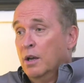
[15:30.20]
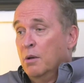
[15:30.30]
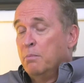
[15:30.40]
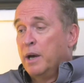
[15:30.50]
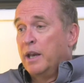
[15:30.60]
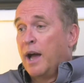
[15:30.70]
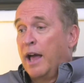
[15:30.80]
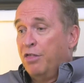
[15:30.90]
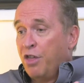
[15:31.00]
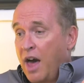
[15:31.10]
But I
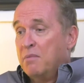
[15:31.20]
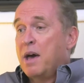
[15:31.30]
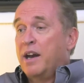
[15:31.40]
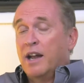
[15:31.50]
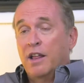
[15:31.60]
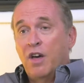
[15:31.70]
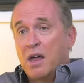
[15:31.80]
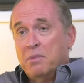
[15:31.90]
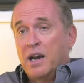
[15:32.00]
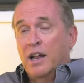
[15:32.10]
thought about it and I thought
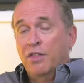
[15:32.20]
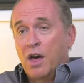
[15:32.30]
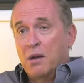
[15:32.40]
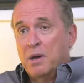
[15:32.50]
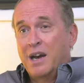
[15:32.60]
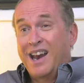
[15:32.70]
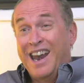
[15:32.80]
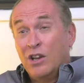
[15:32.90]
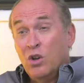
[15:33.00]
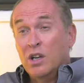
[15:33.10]
about it and I thought about it, and I
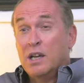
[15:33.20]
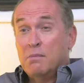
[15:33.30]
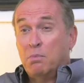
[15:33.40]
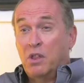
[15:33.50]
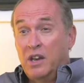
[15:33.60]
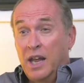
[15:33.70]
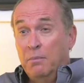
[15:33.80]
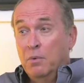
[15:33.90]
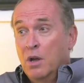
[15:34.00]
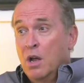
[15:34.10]
couldn't come up with a name
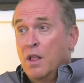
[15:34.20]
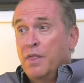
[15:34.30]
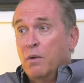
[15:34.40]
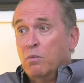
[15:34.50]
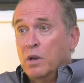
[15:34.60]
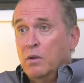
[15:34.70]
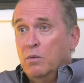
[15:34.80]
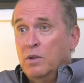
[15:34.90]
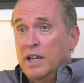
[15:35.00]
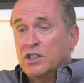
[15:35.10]
that would
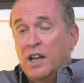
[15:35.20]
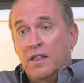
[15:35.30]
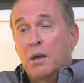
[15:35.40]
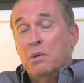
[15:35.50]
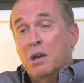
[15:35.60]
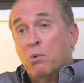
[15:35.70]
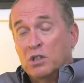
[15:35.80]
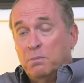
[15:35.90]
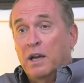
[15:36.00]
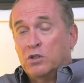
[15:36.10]
designate them in a more
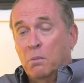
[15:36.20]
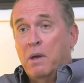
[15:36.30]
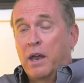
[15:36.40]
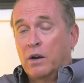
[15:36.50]
special manner.